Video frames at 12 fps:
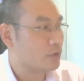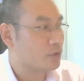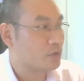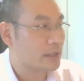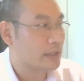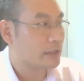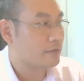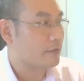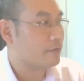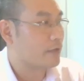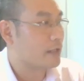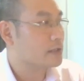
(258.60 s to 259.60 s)

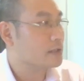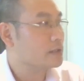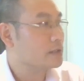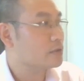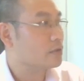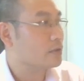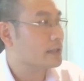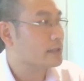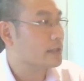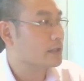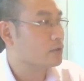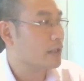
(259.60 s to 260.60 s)
user-defined functions. So let's
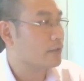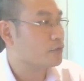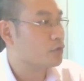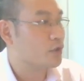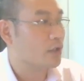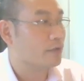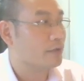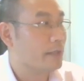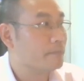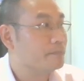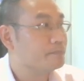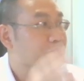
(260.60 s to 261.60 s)
take a look at 3 of
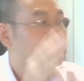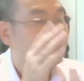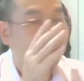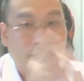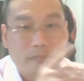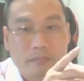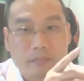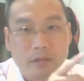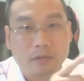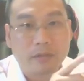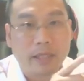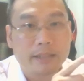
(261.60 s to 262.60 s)
them,
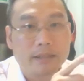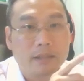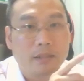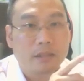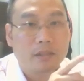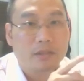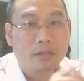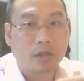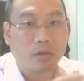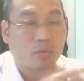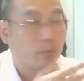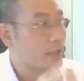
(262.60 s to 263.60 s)
right?
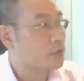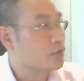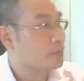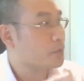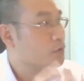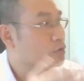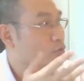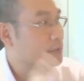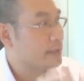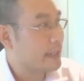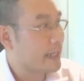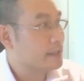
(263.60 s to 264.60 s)
So we are supposed to
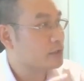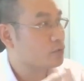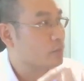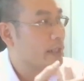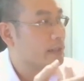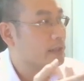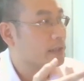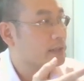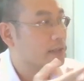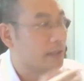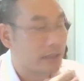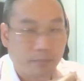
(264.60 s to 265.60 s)
test whether
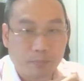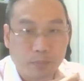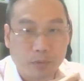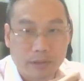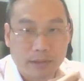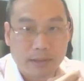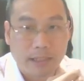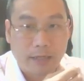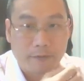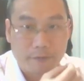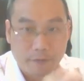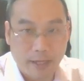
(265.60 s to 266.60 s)
the inputs
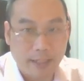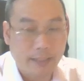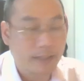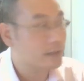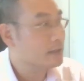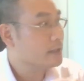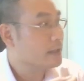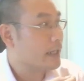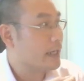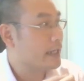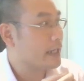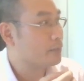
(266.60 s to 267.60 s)
are valid,
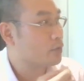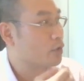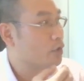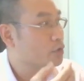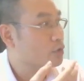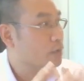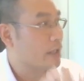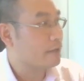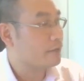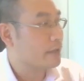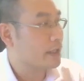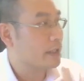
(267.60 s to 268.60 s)
and I'm going to
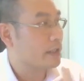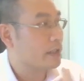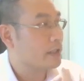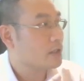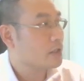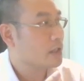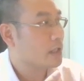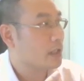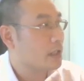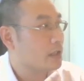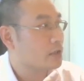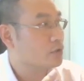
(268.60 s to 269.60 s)
have a
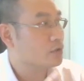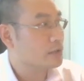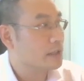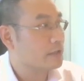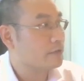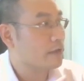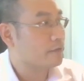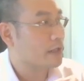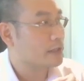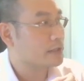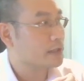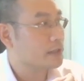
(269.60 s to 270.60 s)
user-defined
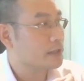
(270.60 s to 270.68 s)
function